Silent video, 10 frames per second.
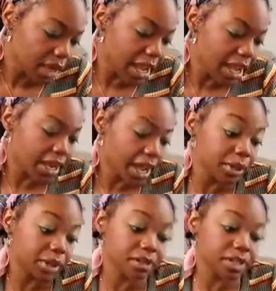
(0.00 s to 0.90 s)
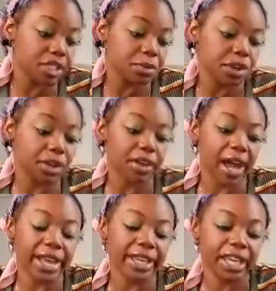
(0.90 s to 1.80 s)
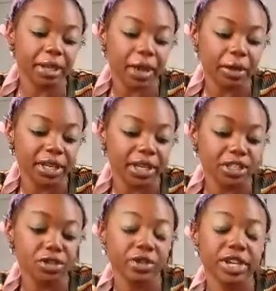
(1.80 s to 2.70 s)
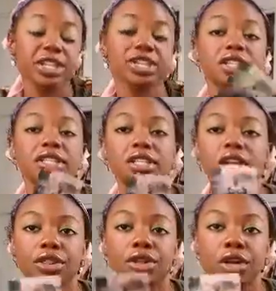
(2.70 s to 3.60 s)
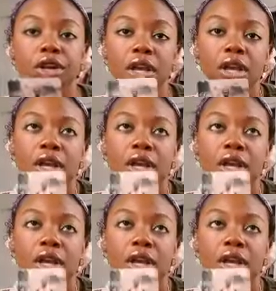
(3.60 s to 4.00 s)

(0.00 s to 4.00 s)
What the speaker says: And I believe the spirit of Gaia came out because creation is another